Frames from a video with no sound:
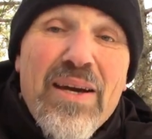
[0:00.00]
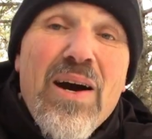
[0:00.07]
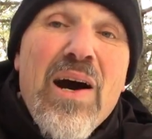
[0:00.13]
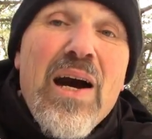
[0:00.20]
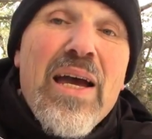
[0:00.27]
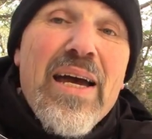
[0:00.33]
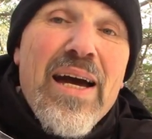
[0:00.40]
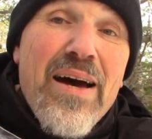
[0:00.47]
oh
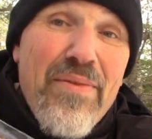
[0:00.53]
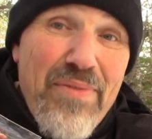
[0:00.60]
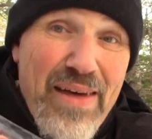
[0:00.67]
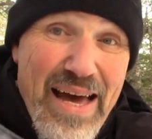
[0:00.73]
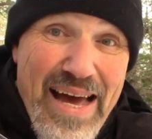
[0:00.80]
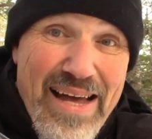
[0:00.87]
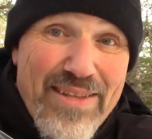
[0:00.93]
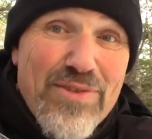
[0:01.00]
yeah,
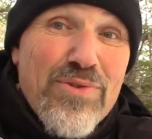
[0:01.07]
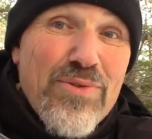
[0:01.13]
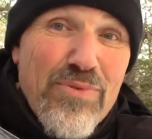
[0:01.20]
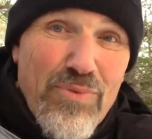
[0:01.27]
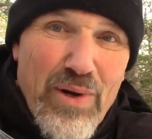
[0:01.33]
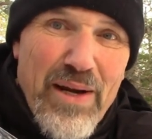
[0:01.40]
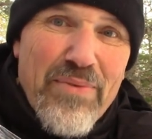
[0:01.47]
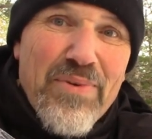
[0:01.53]
that's
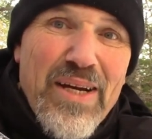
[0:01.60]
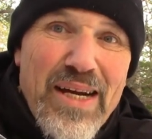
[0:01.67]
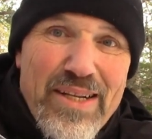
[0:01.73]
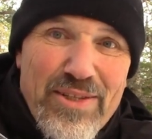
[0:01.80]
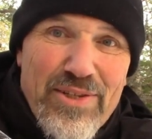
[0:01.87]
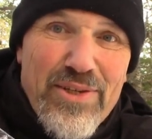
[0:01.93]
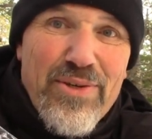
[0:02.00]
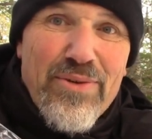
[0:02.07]
what I've got to
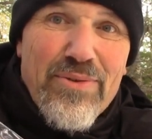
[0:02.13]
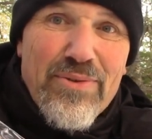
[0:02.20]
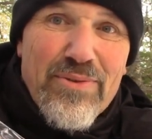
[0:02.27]
do.